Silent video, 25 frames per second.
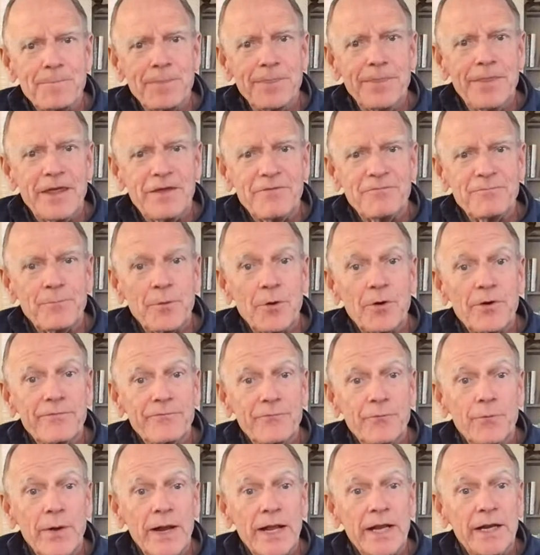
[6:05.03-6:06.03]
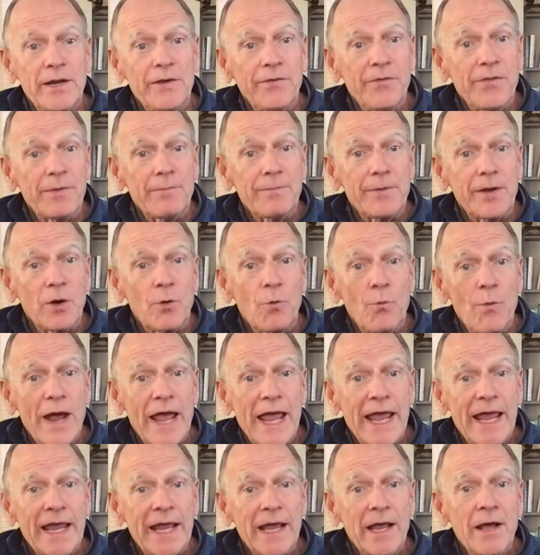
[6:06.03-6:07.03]
they've perforated them in a
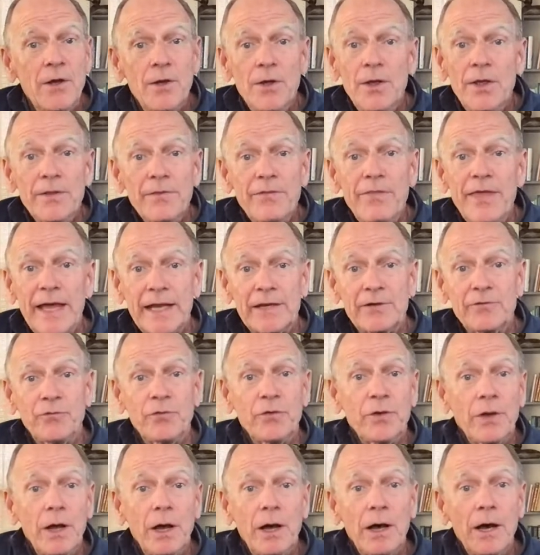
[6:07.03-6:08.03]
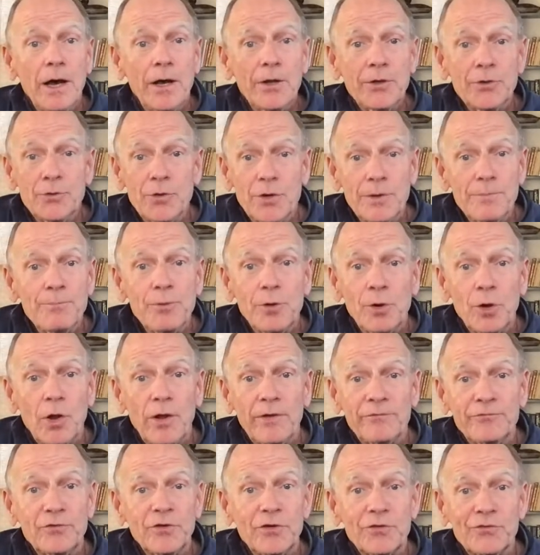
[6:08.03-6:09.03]
way that you can pull
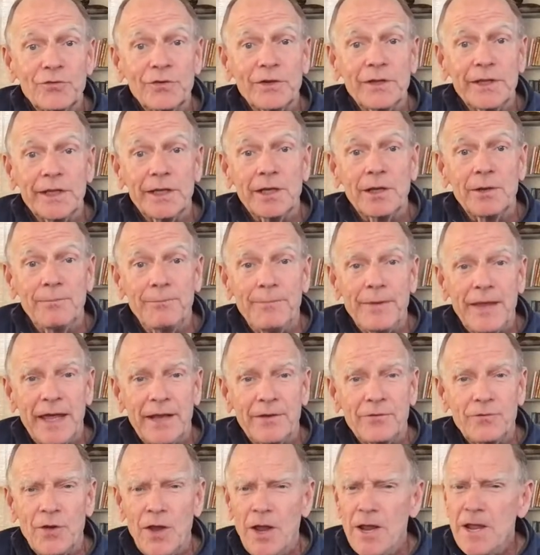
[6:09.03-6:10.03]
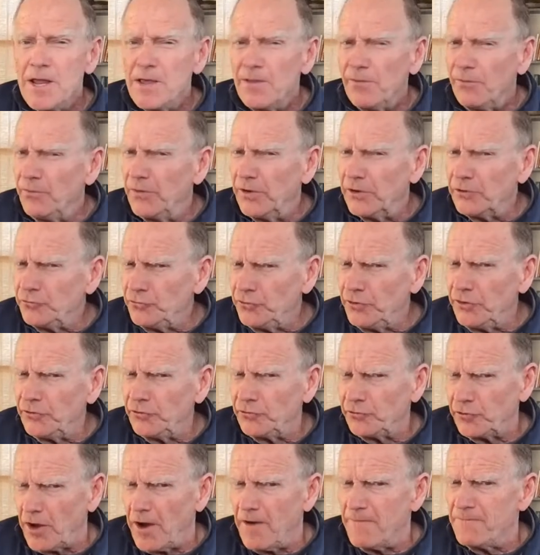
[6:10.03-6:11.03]
off just a little bit. This
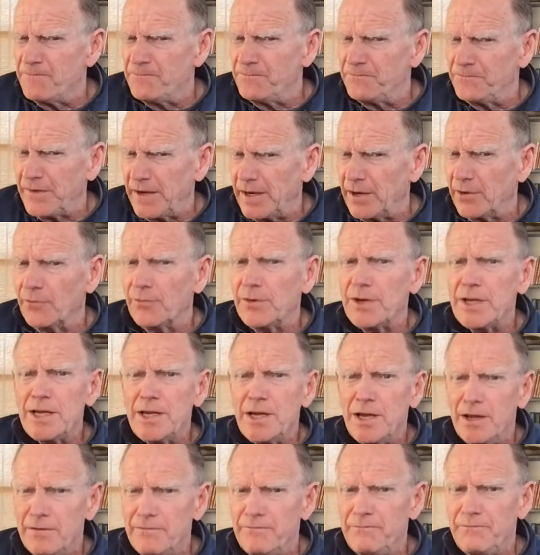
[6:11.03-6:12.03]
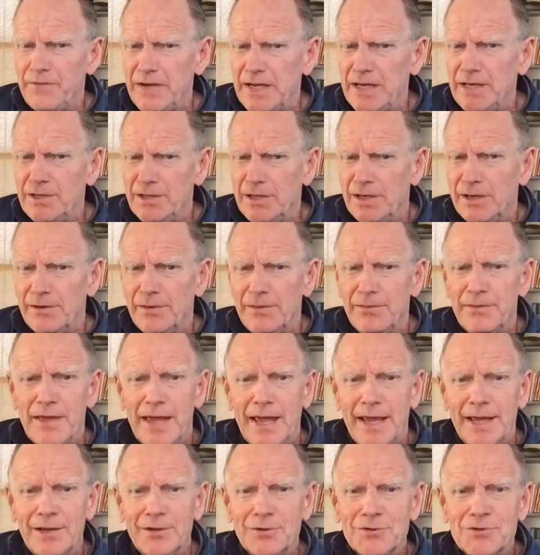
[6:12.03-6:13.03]
is a very convenient
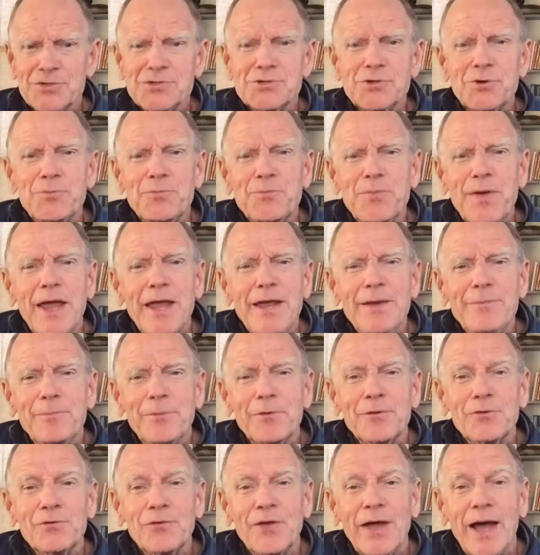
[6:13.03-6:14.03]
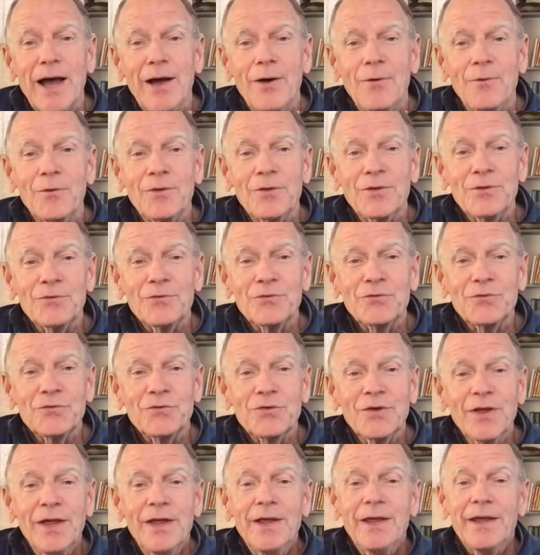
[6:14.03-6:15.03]
thing. So paper towels.
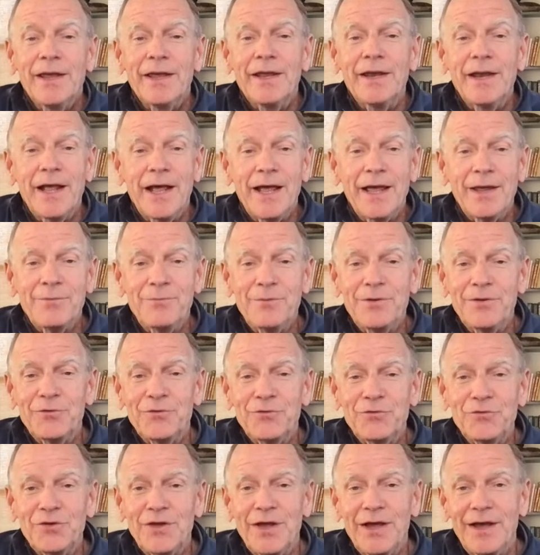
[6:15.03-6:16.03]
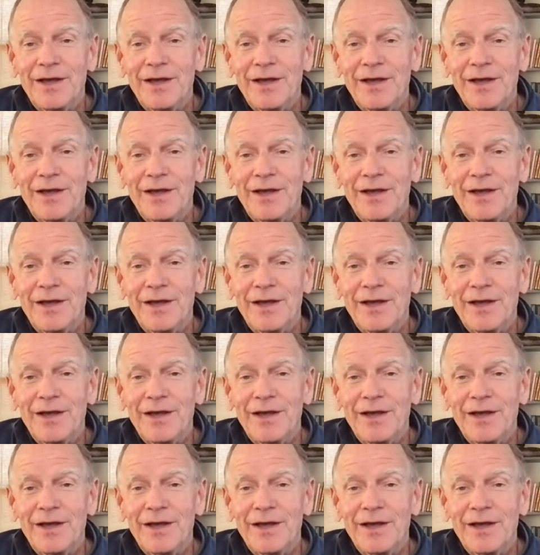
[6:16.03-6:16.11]
And I was